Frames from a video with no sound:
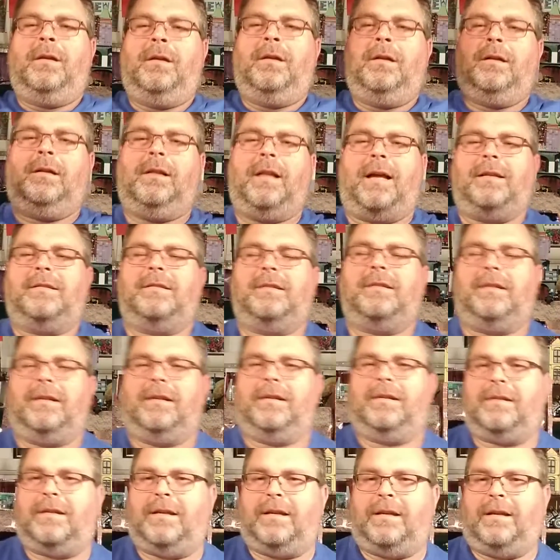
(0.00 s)

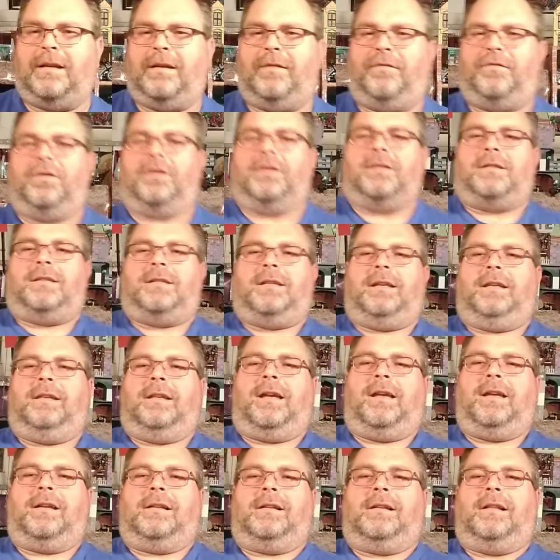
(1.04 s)
Classic, if you can see
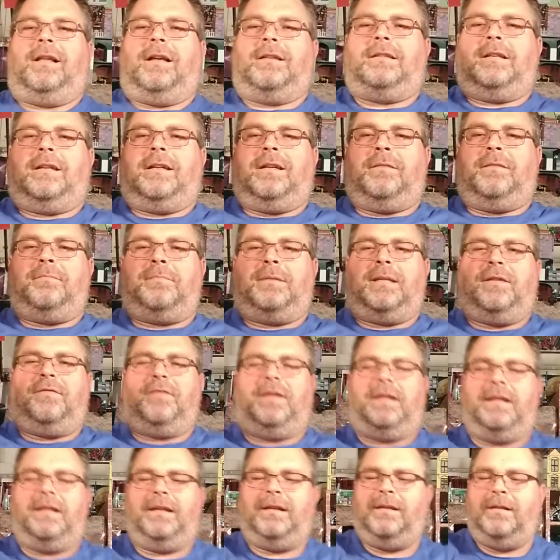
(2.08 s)
that, classic
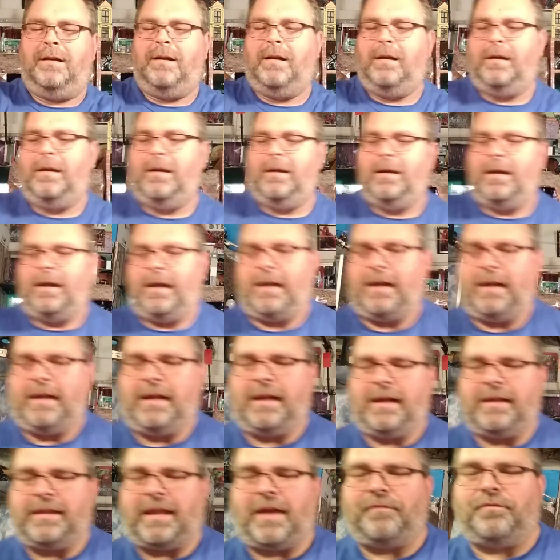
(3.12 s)
MTV. And I
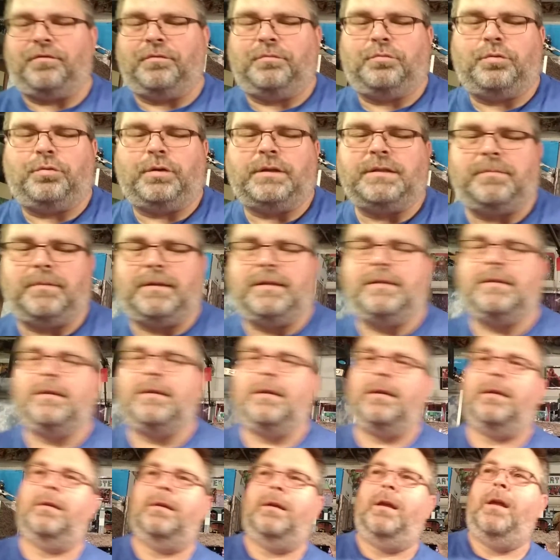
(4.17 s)
got that for Christmas
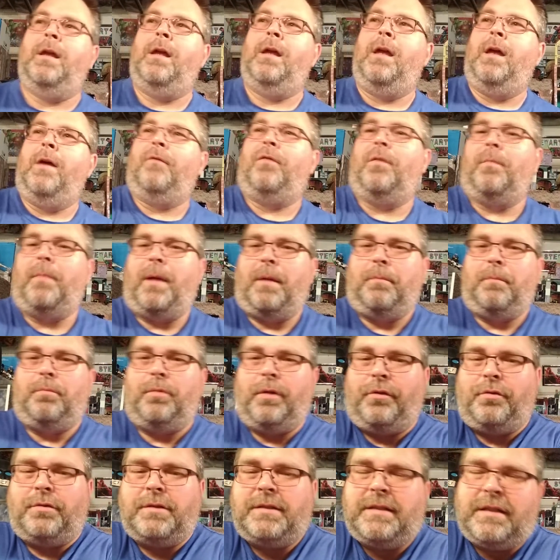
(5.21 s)
from my
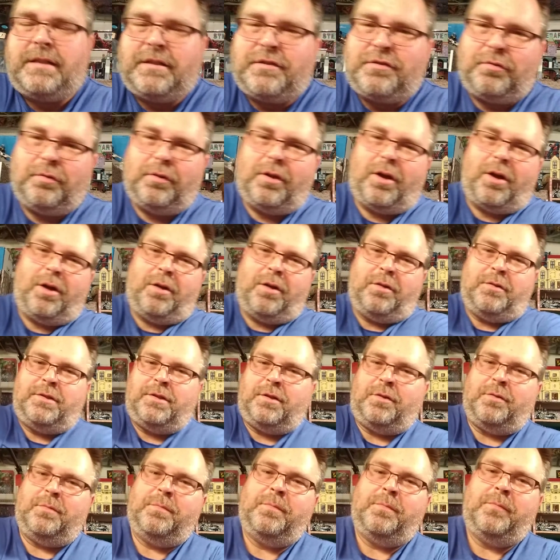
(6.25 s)
brother and sister-in-law.
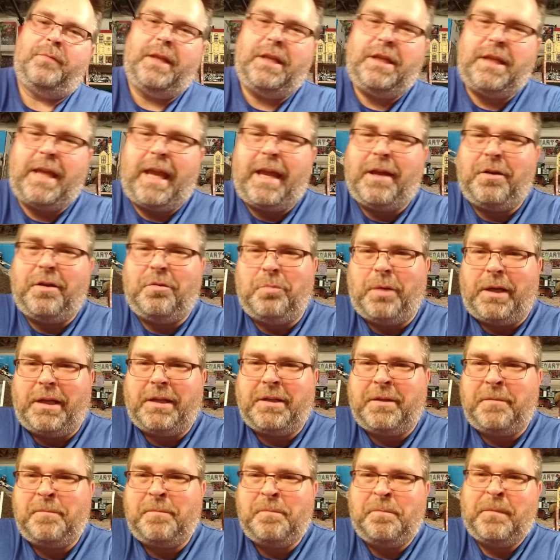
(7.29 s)
So thank you, Ann and Rick.